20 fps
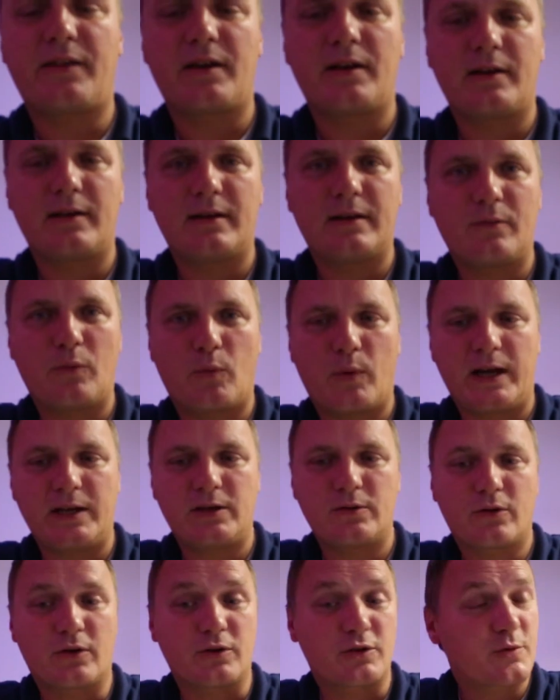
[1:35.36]
other
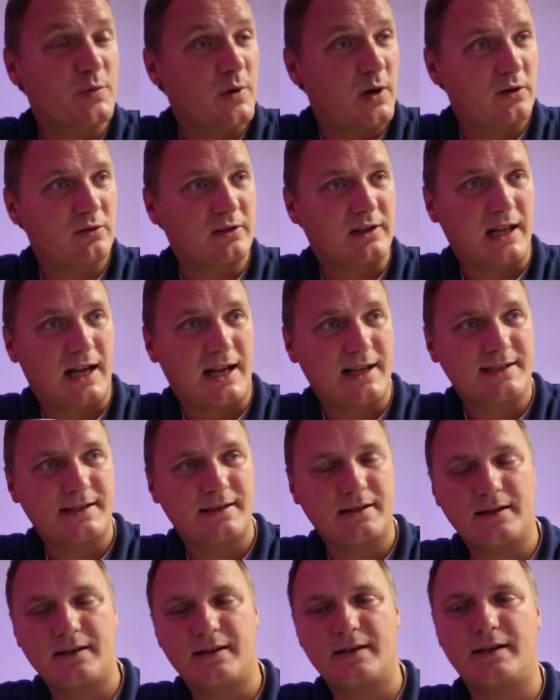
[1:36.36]
way to control Glass